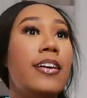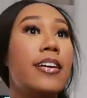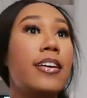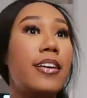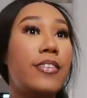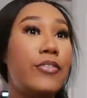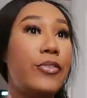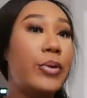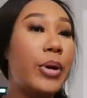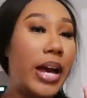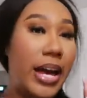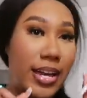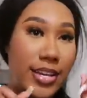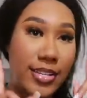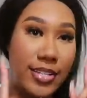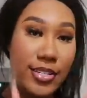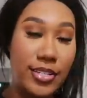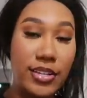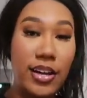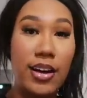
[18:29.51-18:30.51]
if you
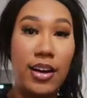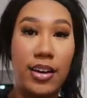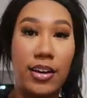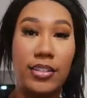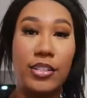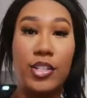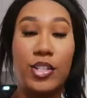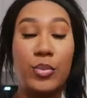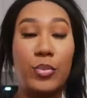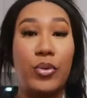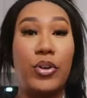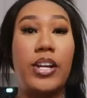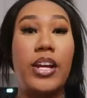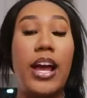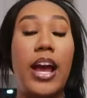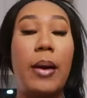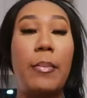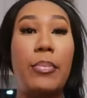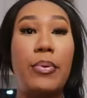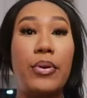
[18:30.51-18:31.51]
guys saw this morning,
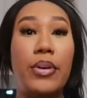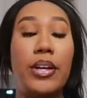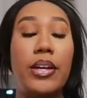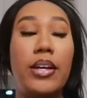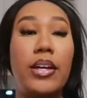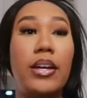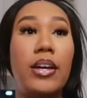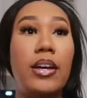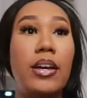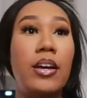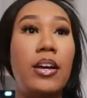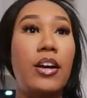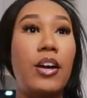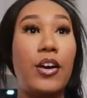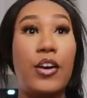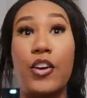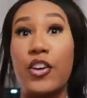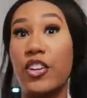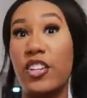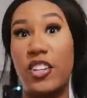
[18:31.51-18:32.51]
I put
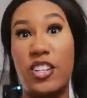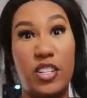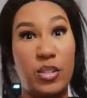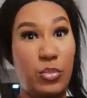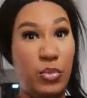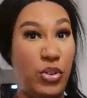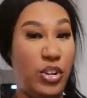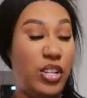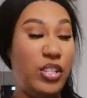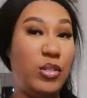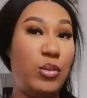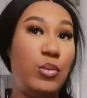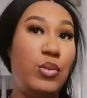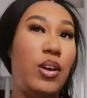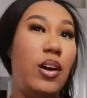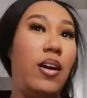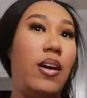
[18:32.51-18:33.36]
early this morning too, y'all.